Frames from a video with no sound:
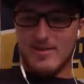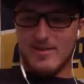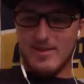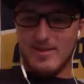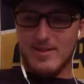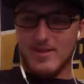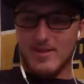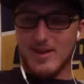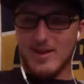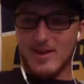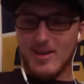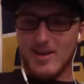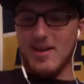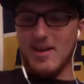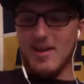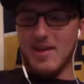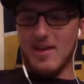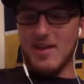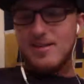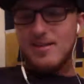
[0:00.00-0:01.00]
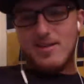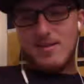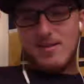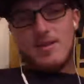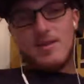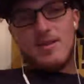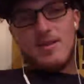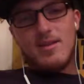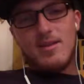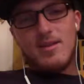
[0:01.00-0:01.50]
Okay.
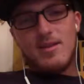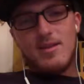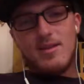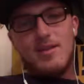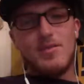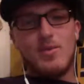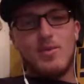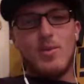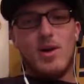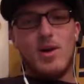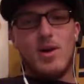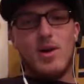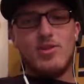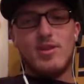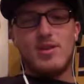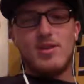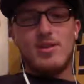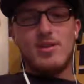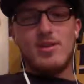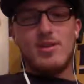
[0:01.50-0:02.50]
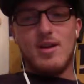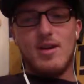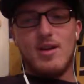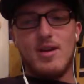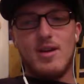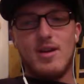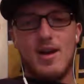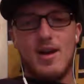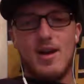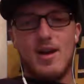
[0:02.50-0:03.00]
Thanks for watching.
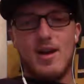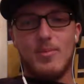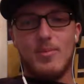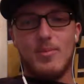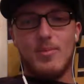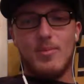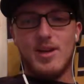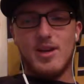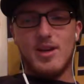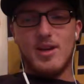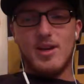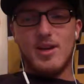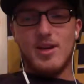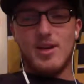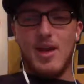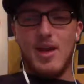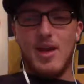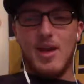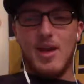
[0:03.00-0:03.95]
We'll see you next time.